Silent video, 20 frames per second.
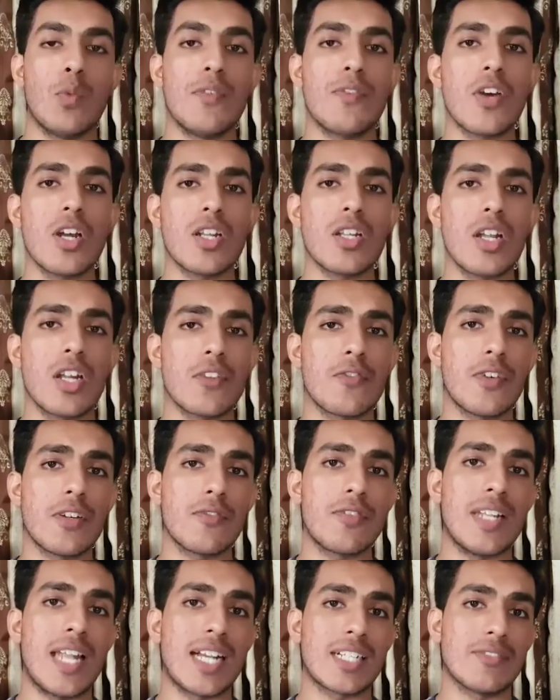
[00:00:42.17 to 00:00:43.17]
We've got a lot of
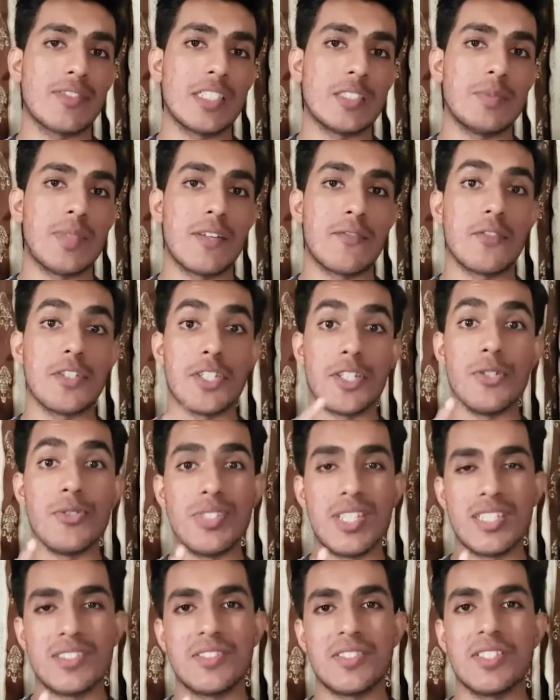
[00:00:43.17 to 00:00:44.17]
fun activity planned for
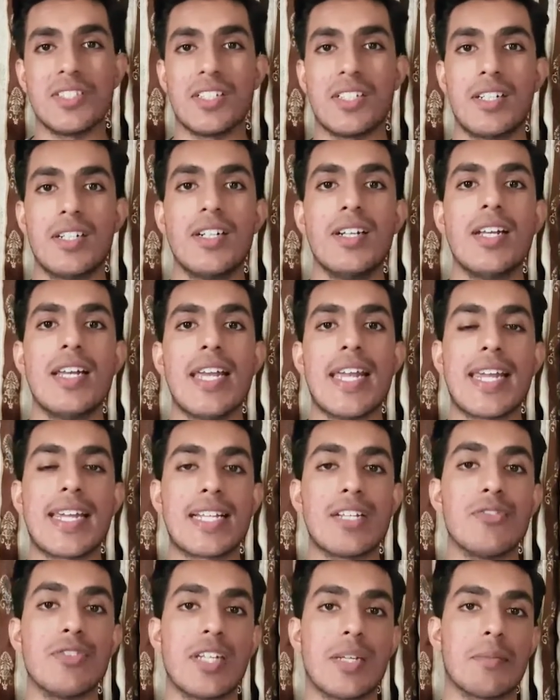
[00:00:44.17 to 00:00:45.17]
you this year,
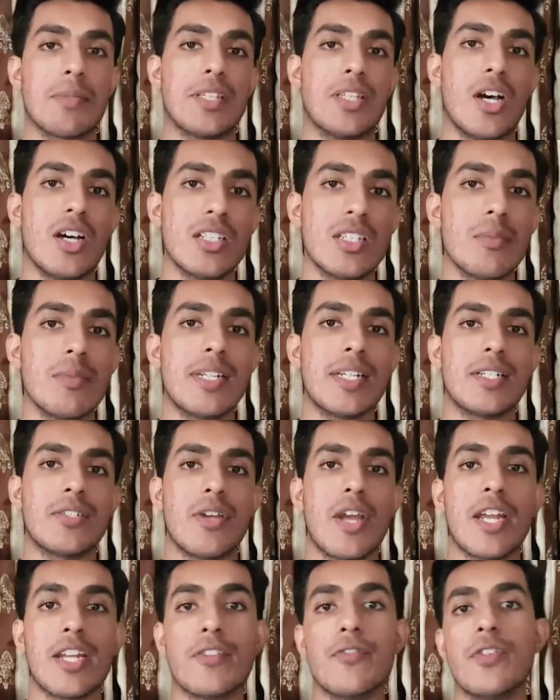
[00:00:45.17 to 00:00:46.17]
including but not limited
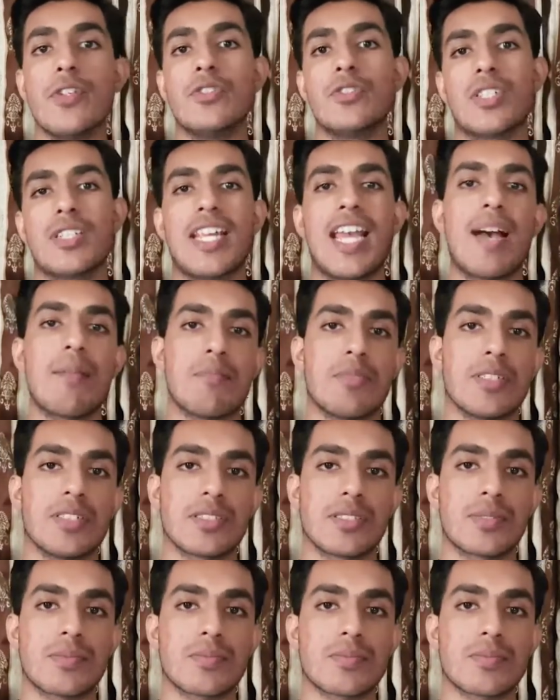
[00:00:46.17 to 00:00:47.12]
to interviews on campus.